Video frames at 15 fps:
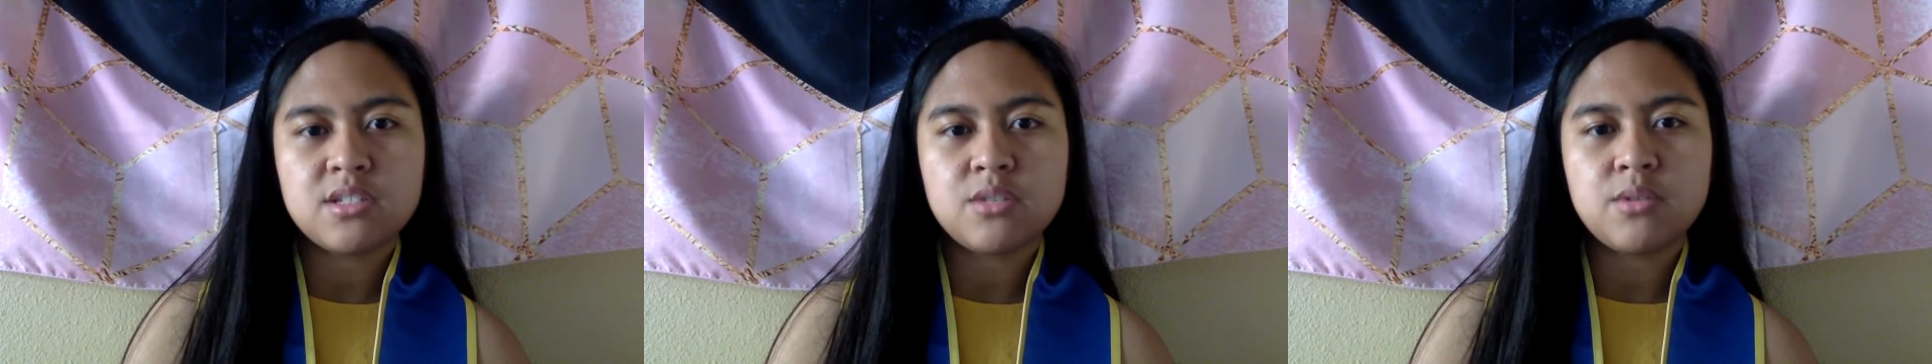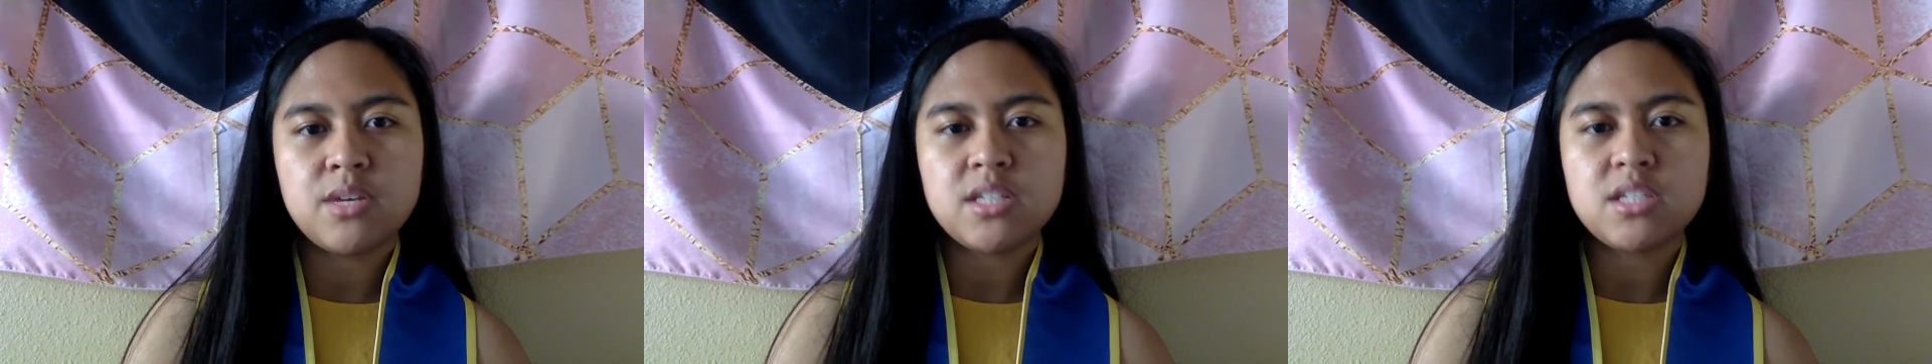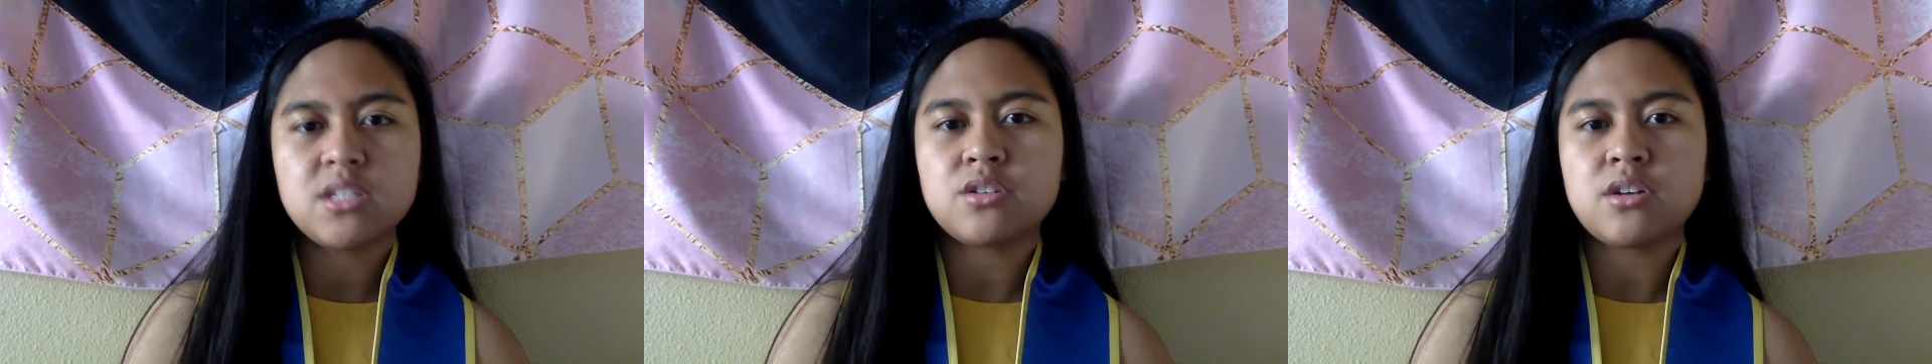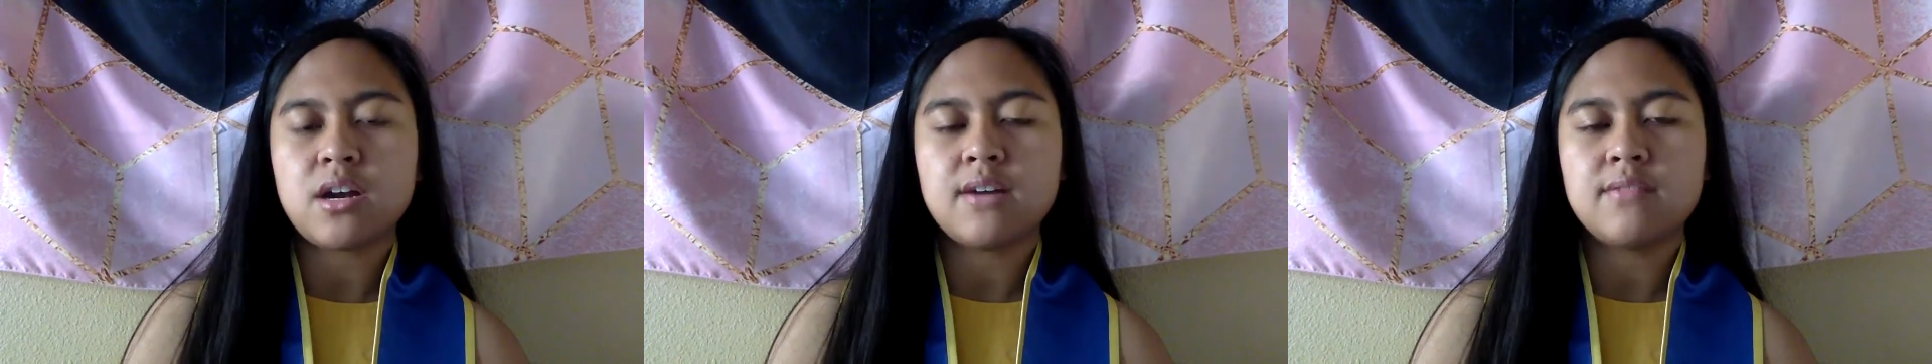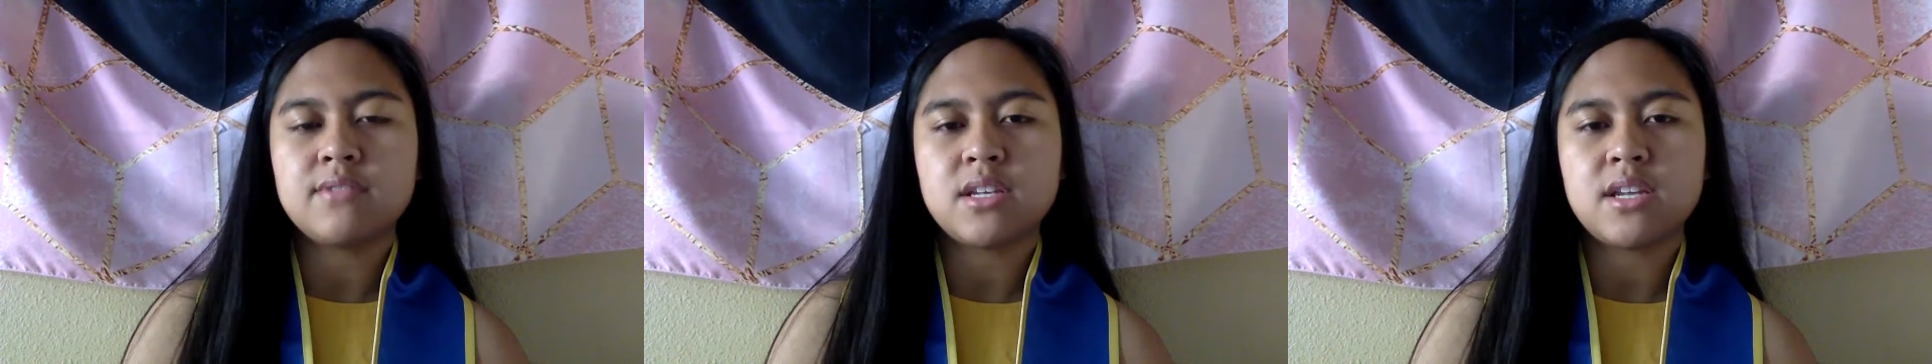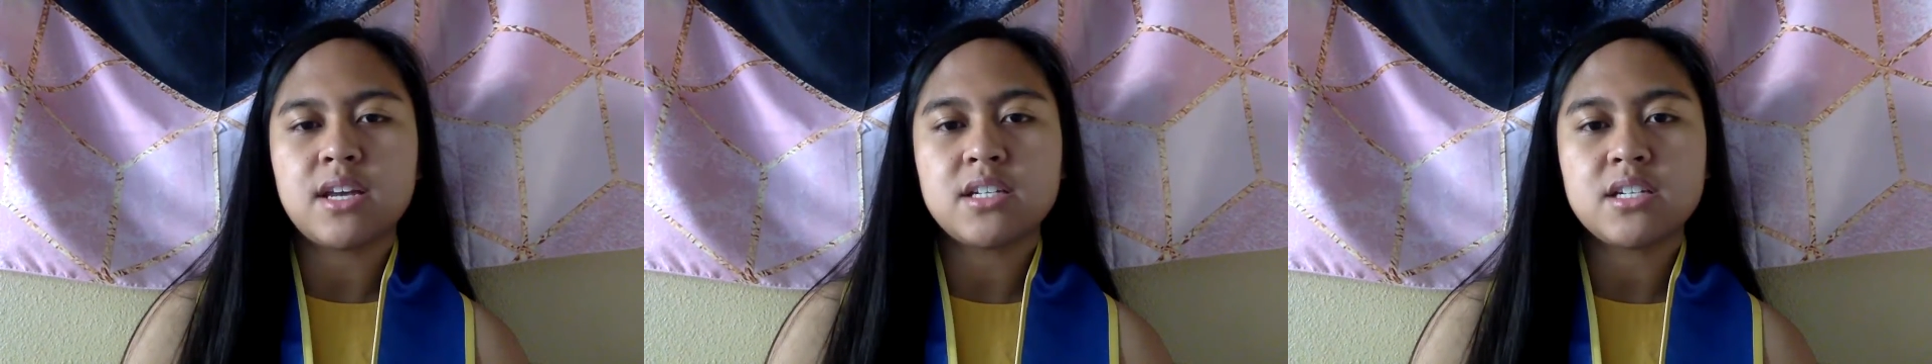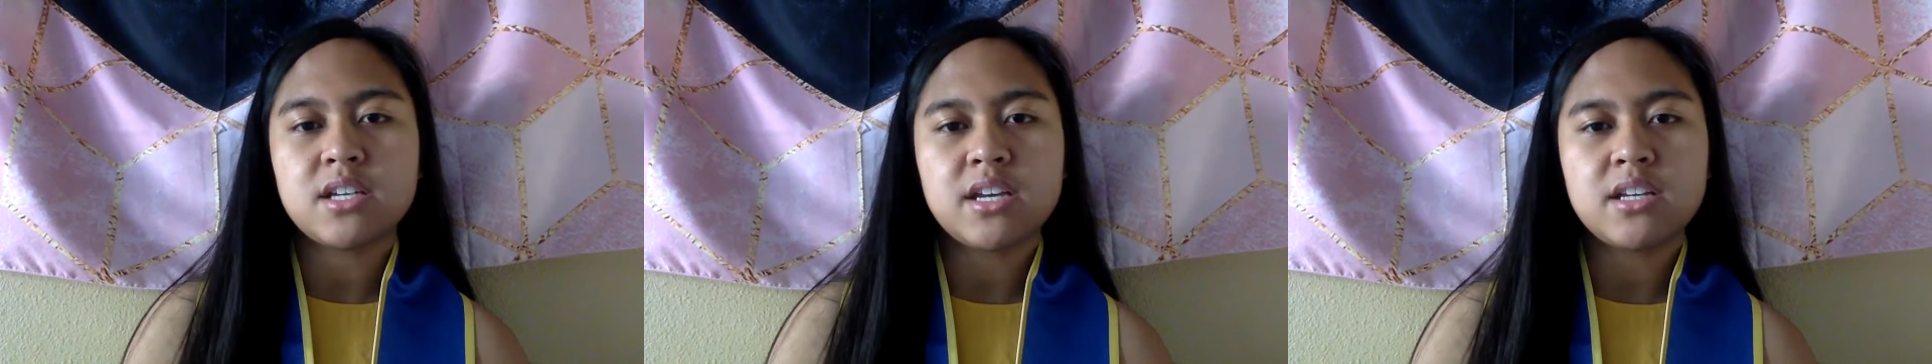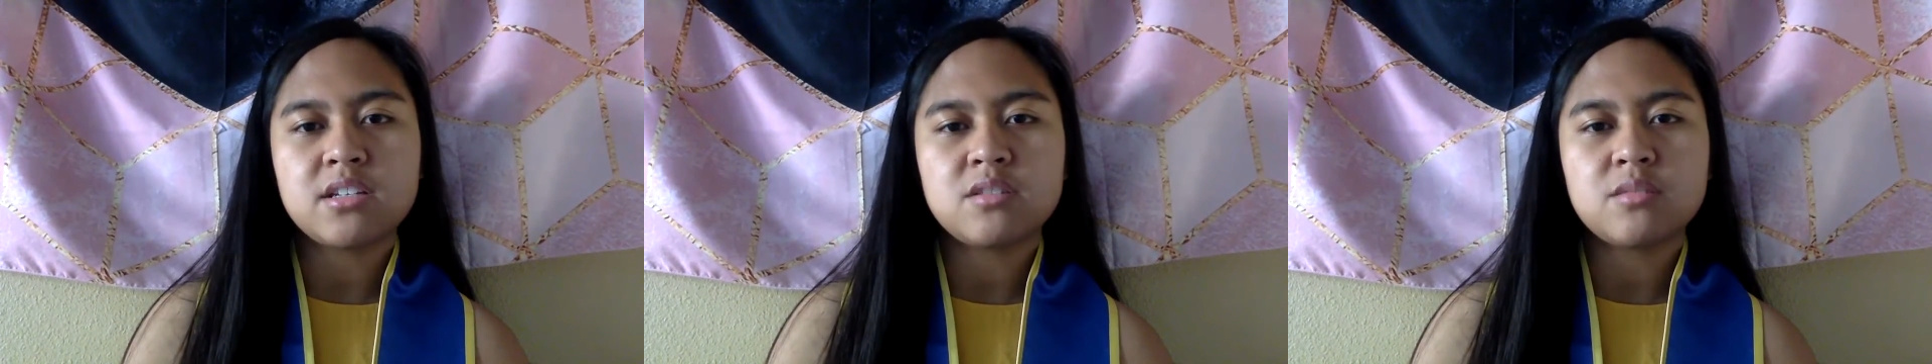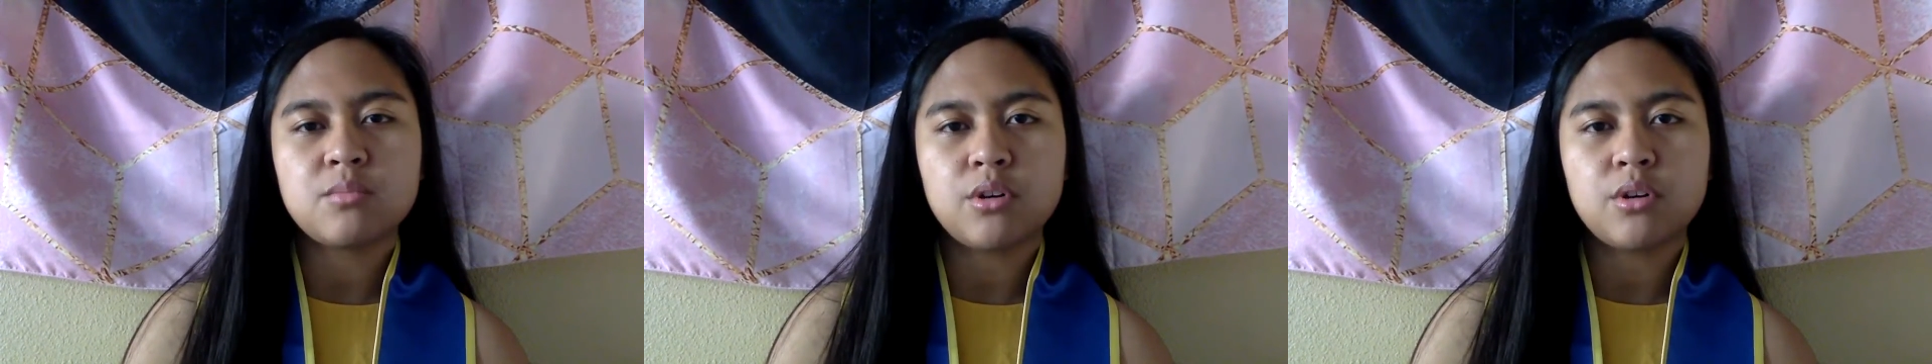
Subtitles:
donation drives, and educational